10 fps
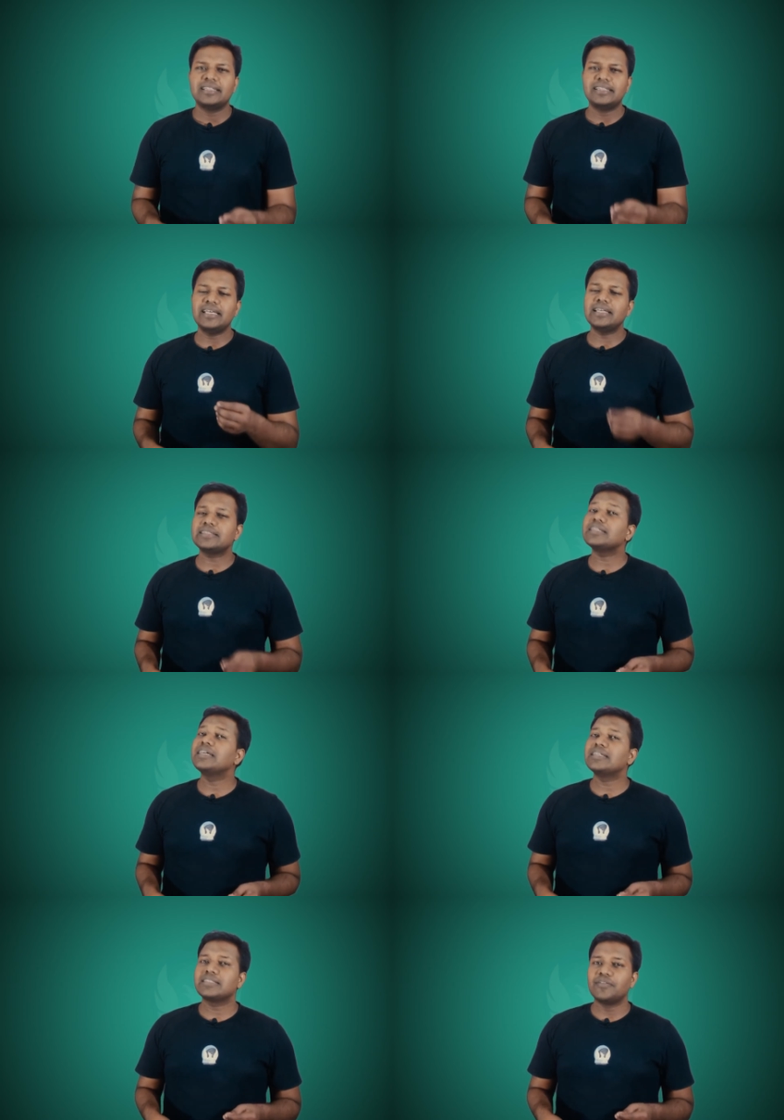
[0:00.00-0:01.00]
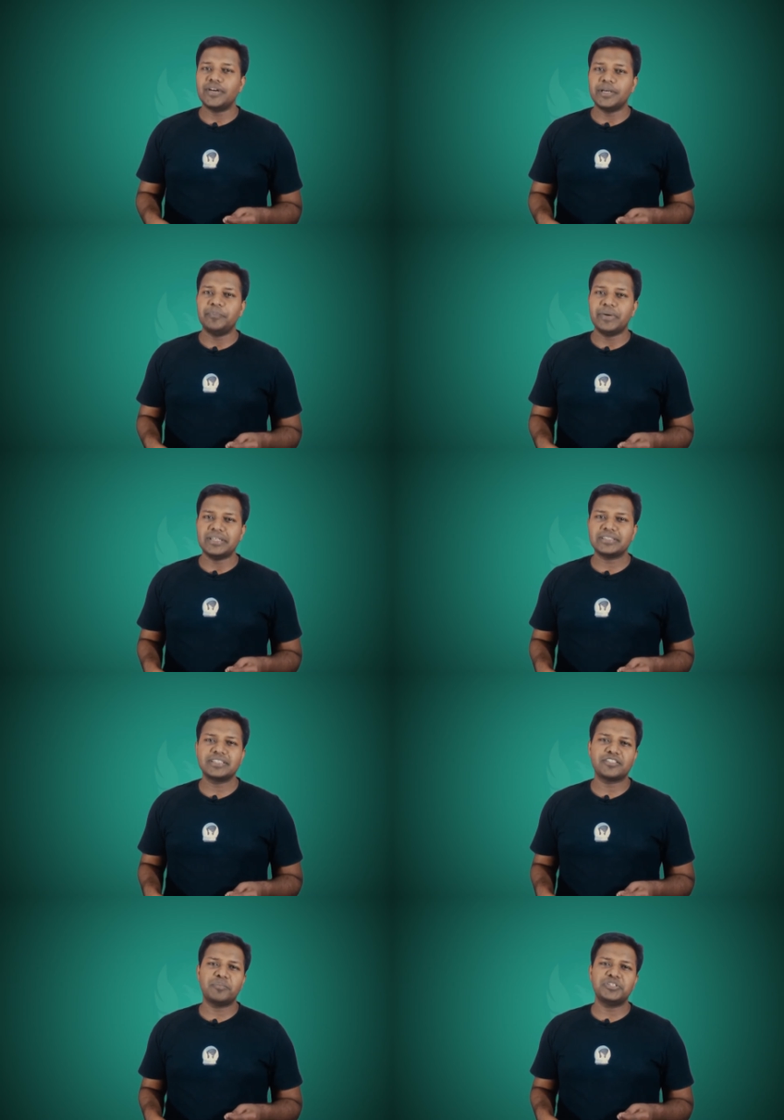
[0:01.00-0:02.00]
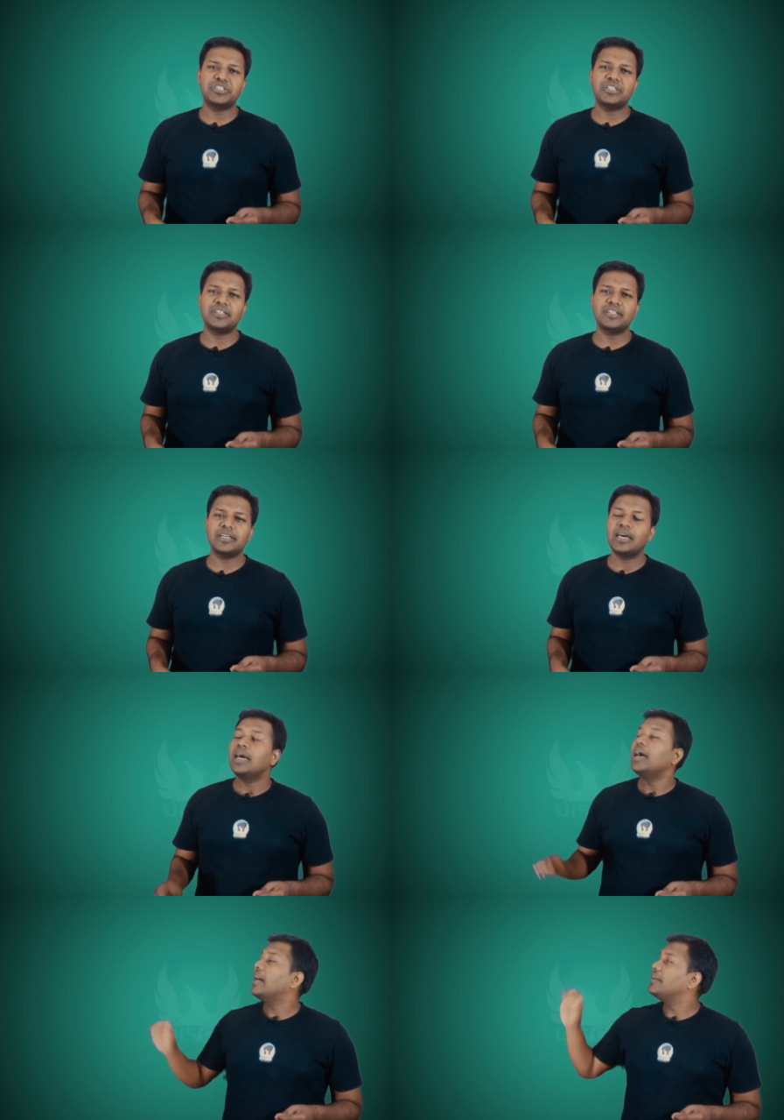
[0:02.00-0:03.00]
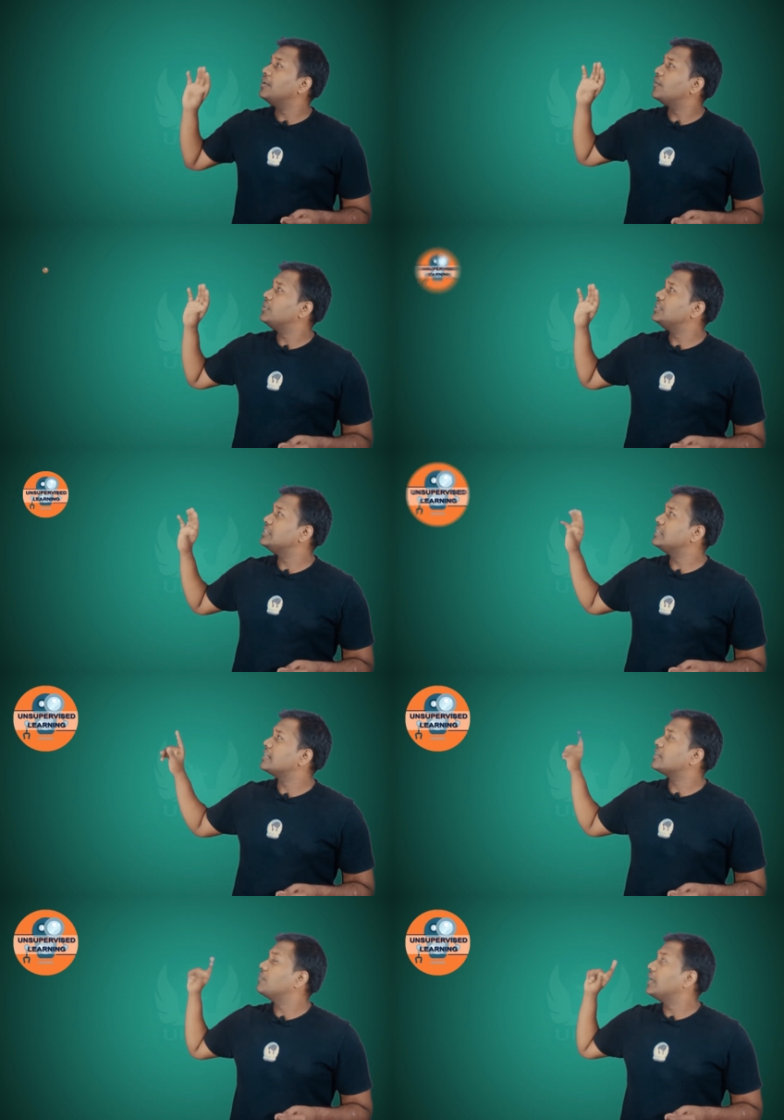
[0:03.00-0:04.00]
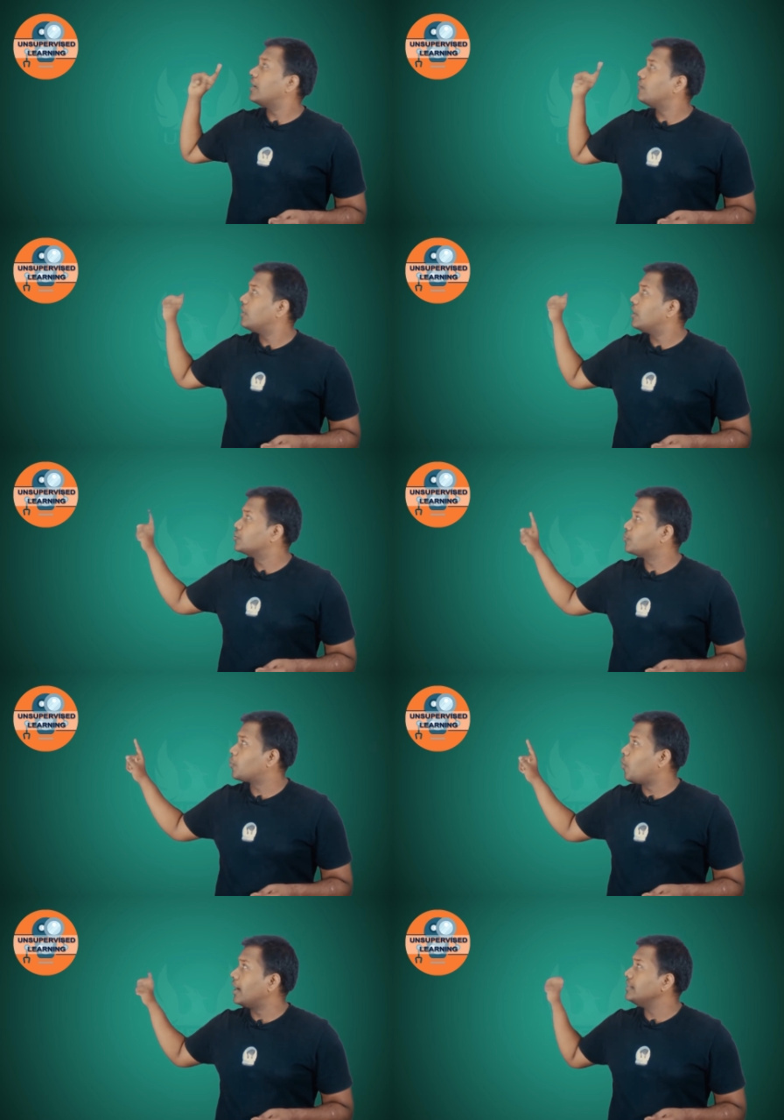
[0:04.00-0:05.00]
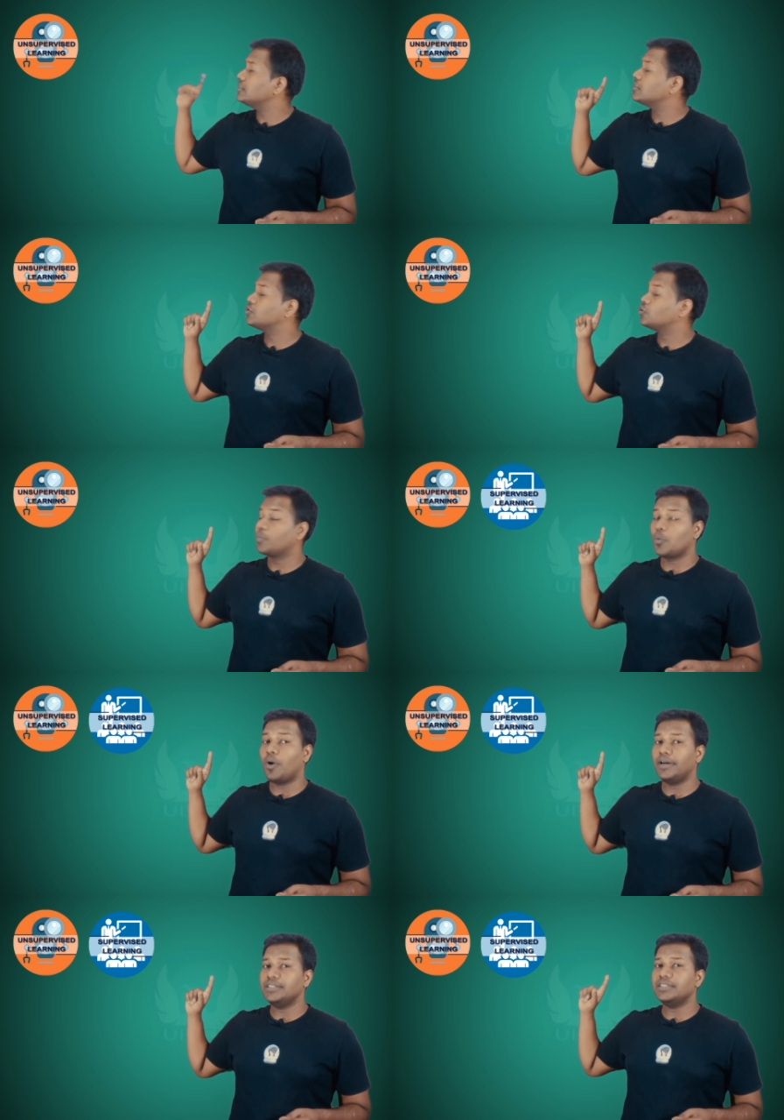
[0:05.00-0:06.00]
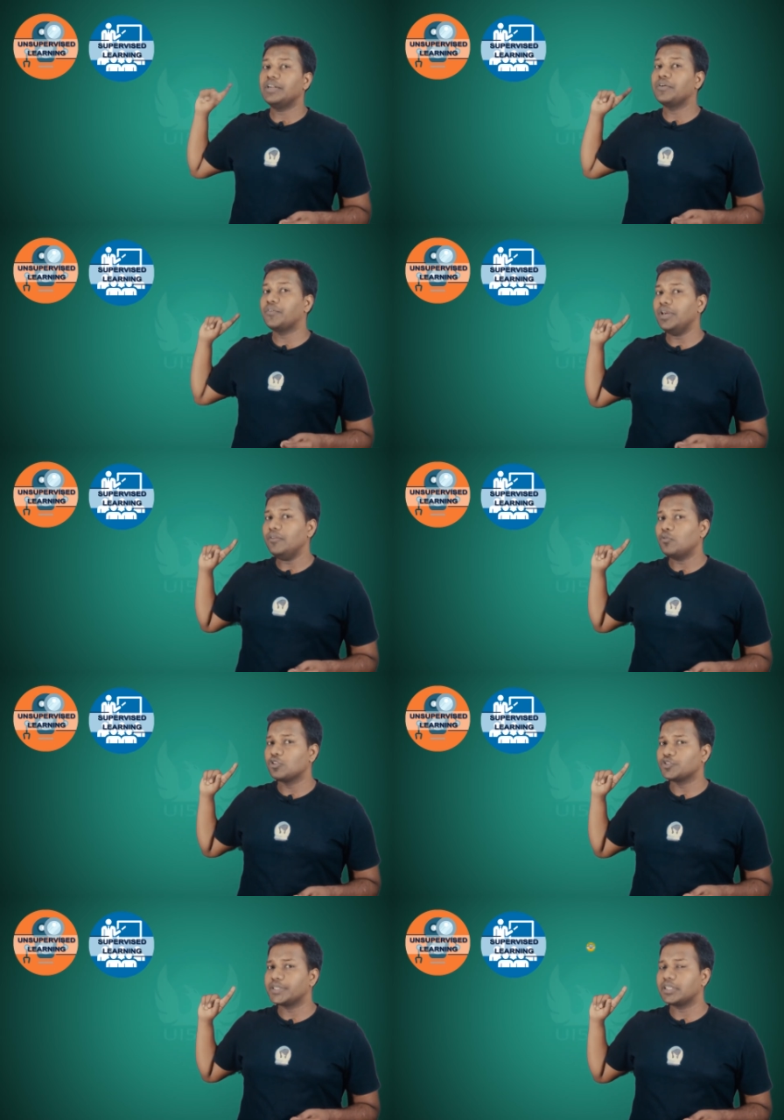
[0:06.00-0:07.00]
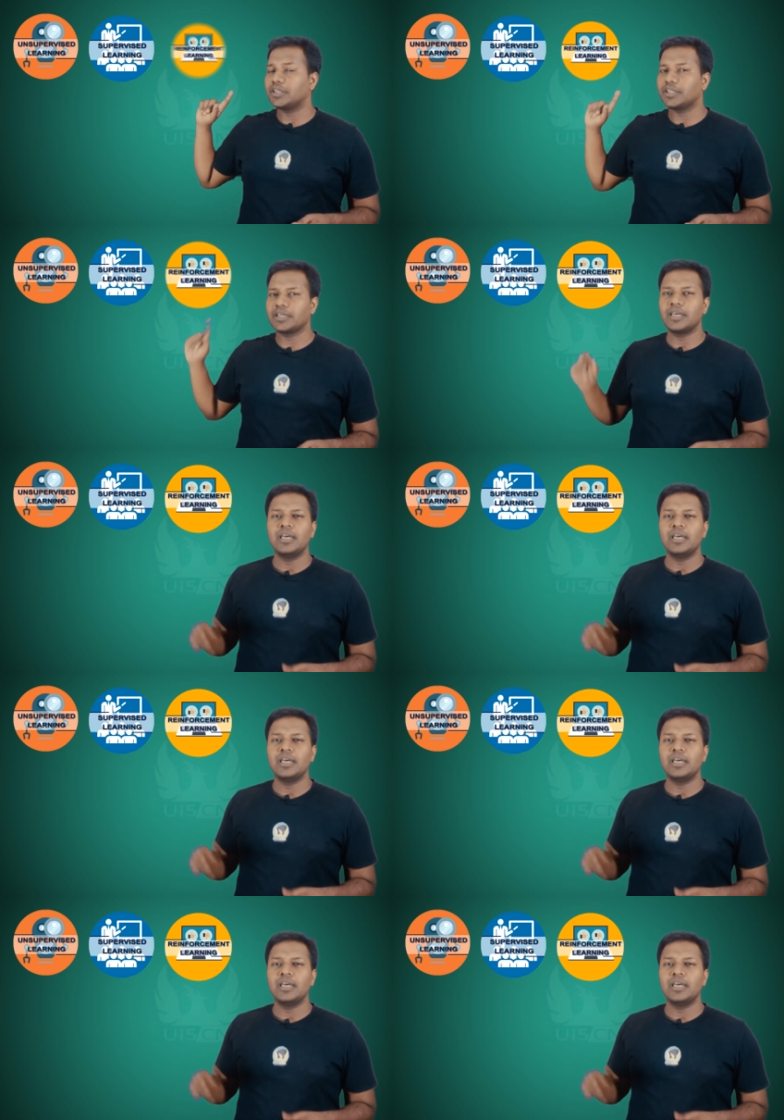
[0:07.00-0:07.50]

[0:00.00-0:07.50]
This is the very basics of machine learning, and here we see that we have unsupervised, supervised, and reinforcement learning.